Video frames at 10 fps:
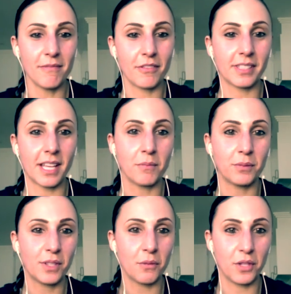for example,
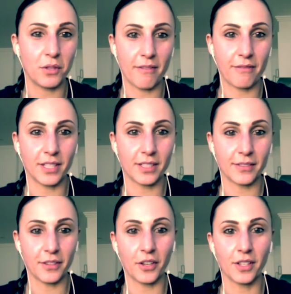so when you're at Fitness
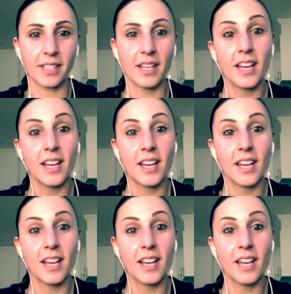First,